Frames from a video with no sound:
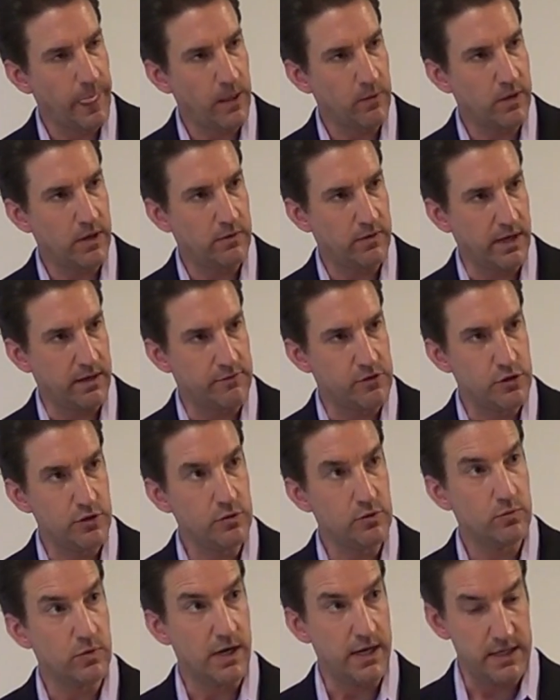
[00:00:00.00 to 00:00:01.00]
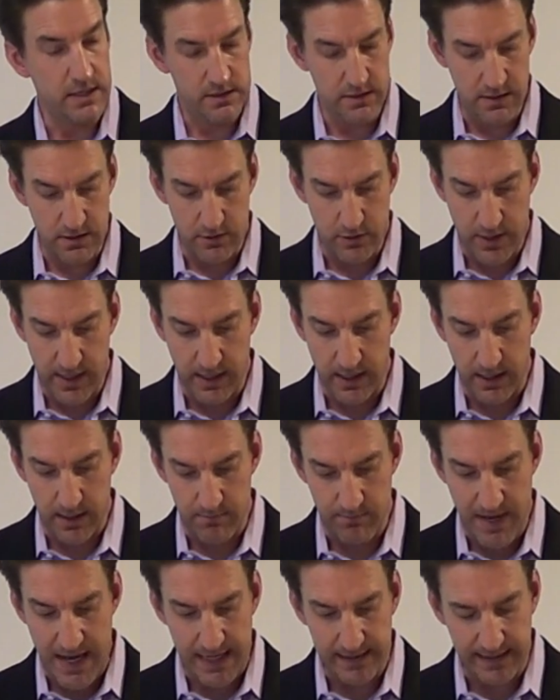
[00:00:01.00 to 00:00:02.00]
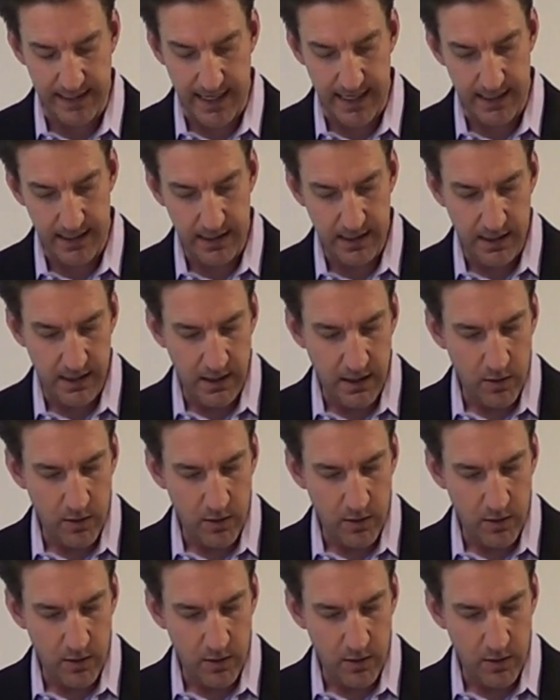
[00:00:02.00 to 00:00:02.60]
Well, we have two ways to try to combat that.